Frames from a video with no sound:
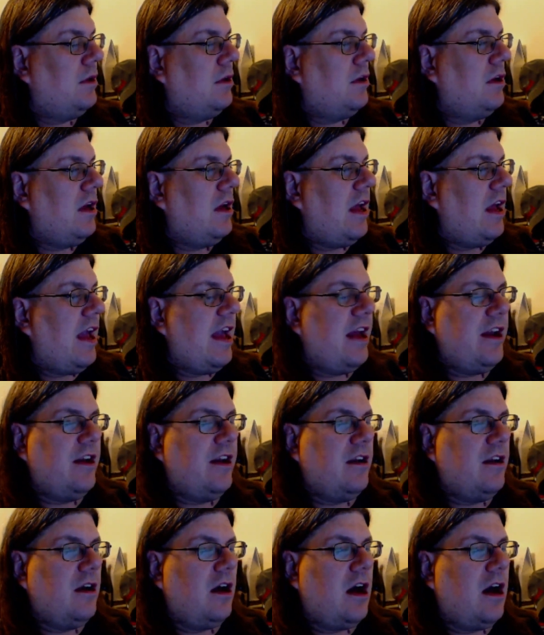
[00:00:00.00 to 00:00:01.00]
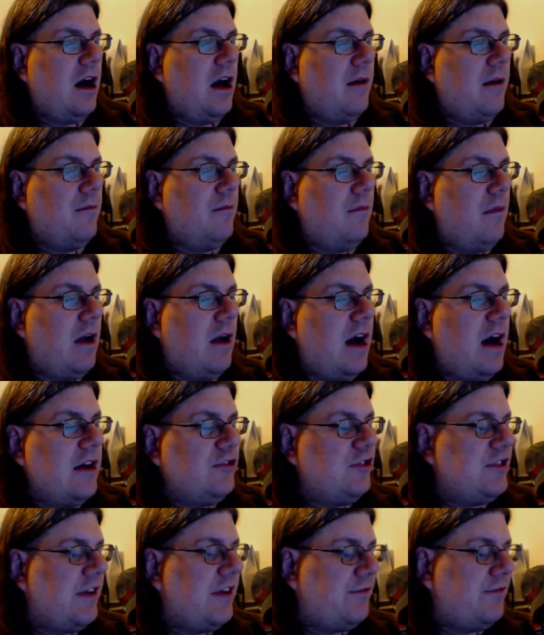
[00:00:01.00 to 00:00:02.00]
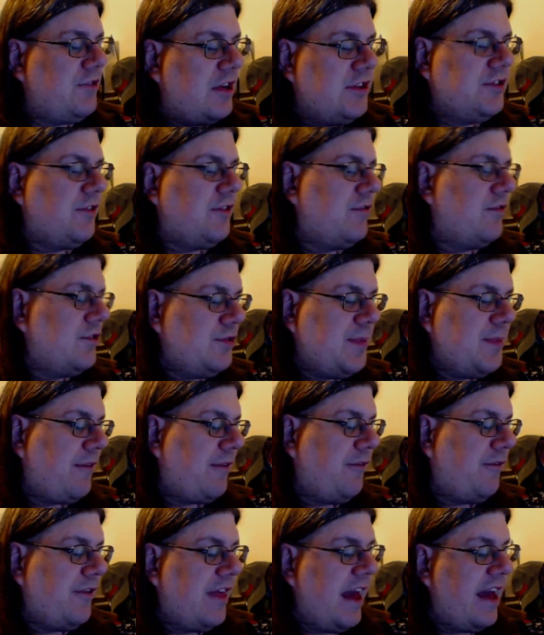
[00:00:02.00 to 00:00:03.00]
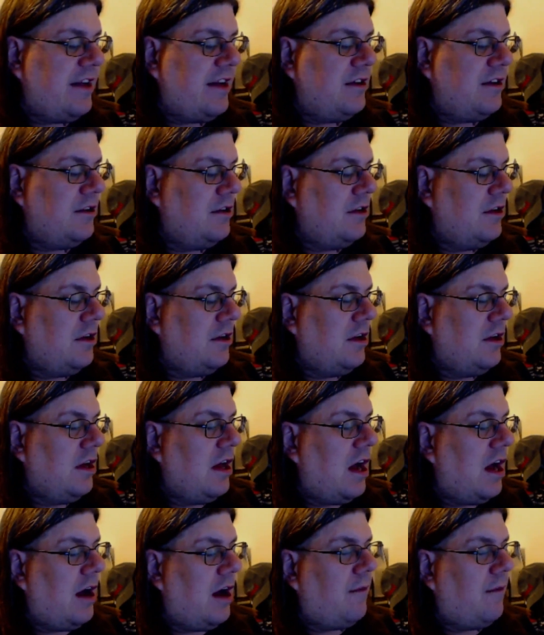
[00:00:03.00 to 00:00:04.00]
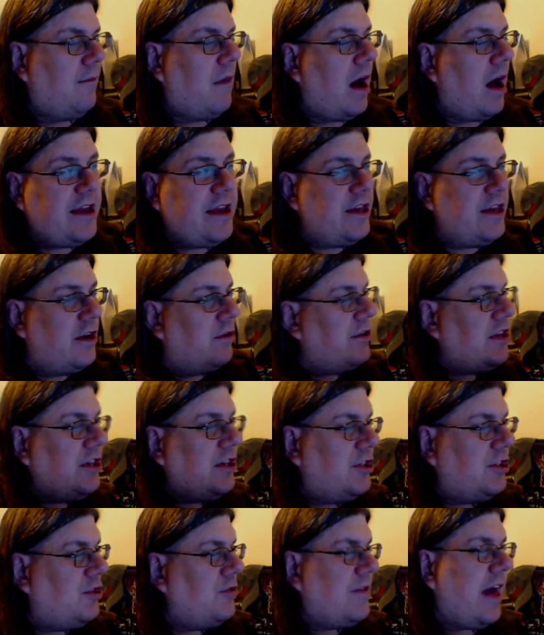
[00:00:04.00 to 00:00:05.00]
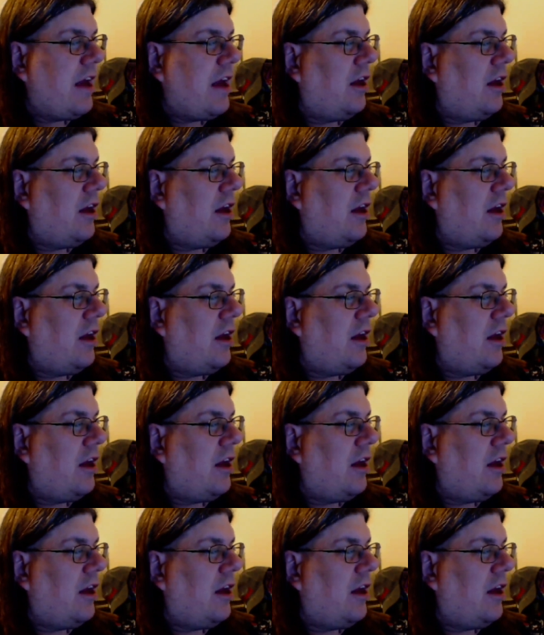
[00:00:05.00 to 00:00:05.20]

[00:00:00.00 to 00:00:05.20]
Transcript: And I just have tons of respect for that. You don't need to do that all the